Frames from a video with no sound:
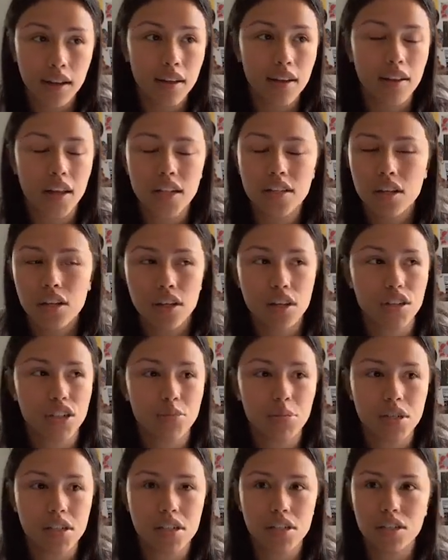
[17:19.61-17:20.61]
And that's a huge
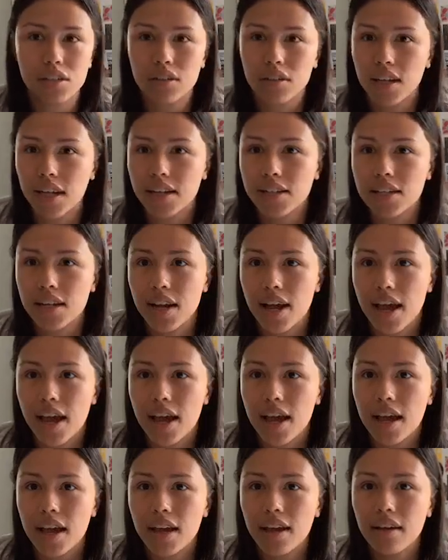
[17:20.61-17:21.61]
piece too. Like
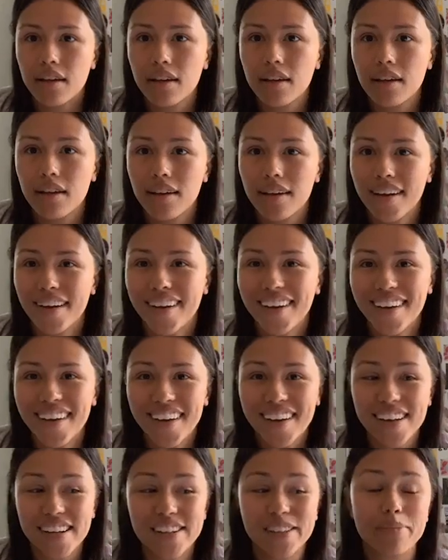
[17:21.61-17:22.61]
today,
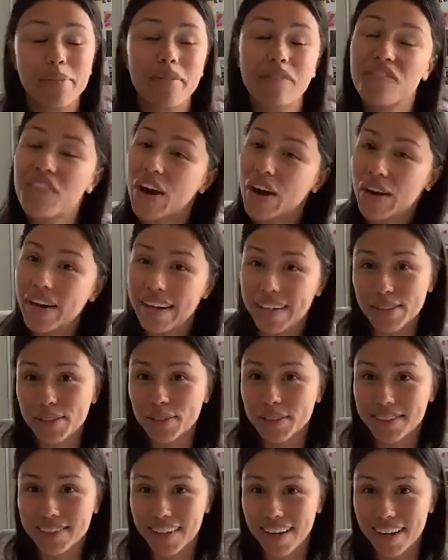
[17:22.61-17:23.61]
it's been very
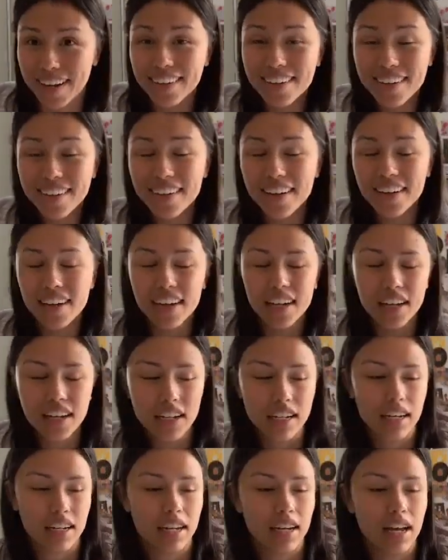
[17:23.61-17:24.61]
interesting.
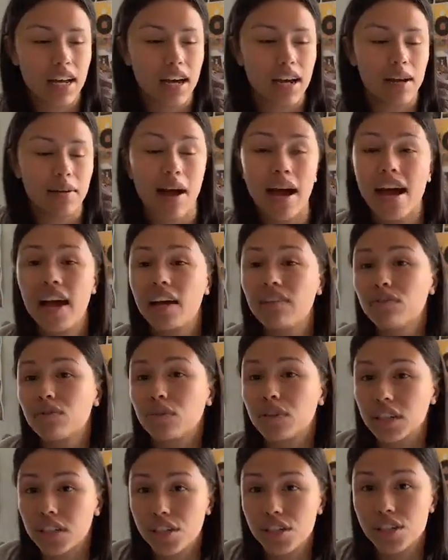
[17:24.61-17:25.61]
I have
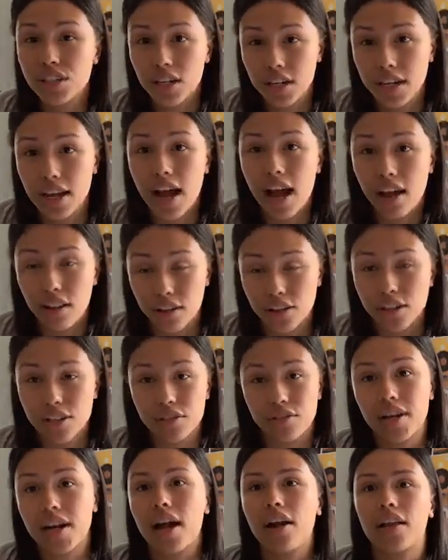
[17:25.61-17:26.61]
really shitty
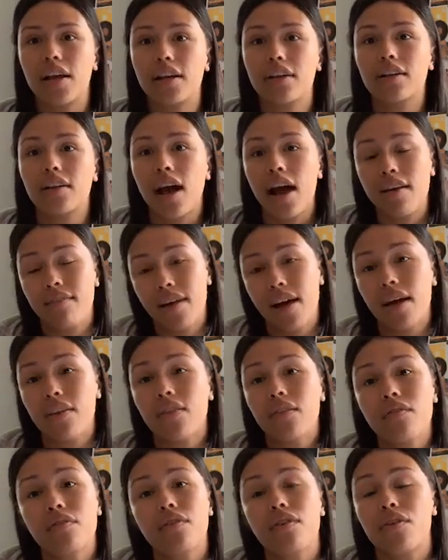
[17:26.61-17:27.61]
allergies right now. Like I've had
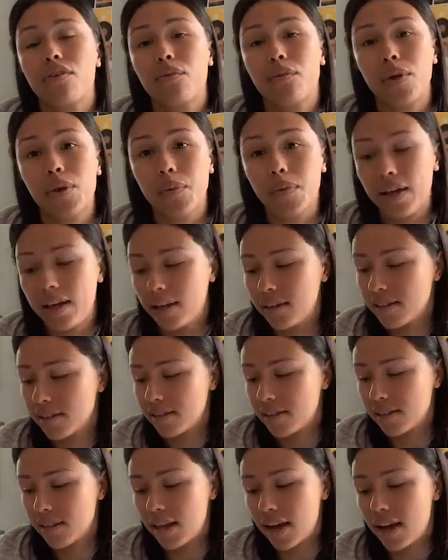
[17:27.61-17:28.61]
them for 3 weeks.